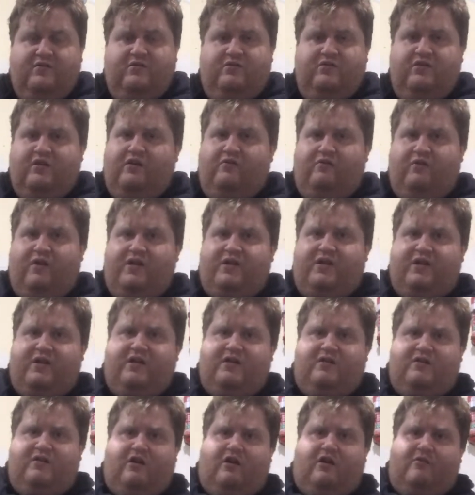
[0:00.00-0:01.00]
No, I did
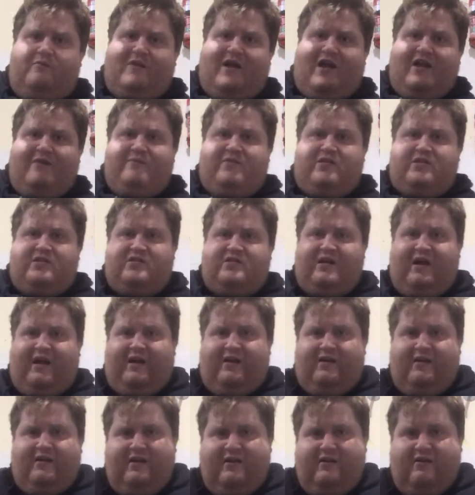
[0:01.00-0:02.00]
it. Oh, I made a mistake.
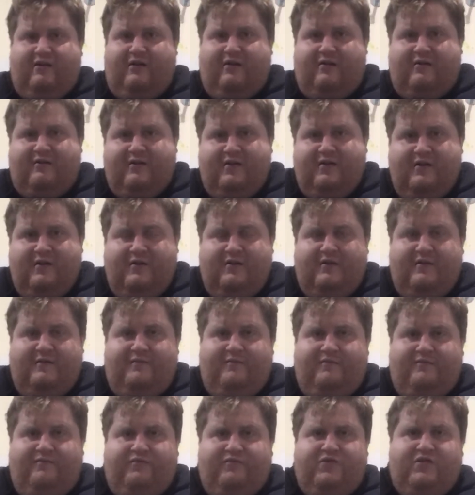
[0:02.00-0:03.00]
Hang on.
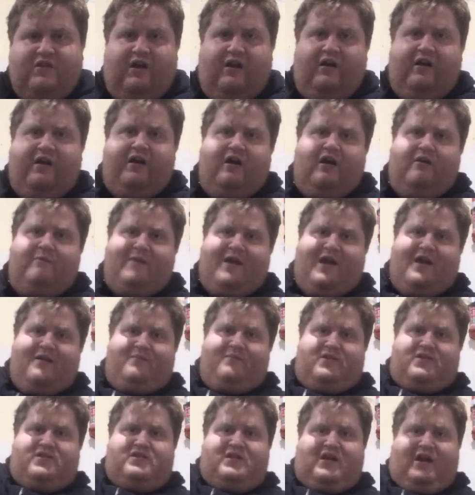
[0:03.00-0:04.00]
Sorry, I made a
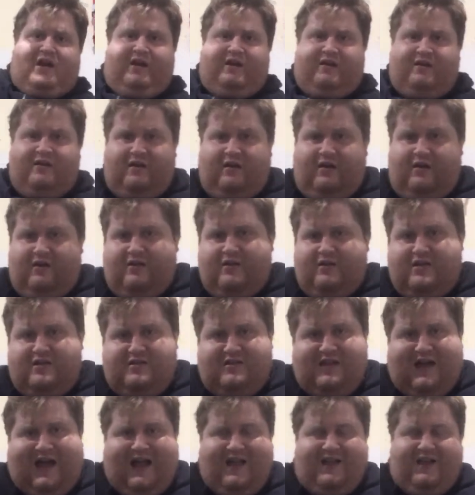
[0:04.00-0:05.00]
mistake. Oh,
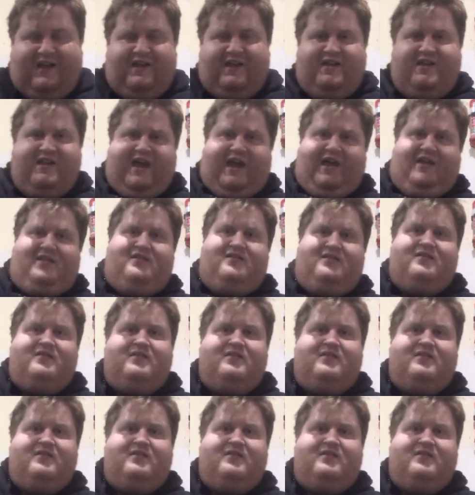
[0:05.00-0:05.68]
start again.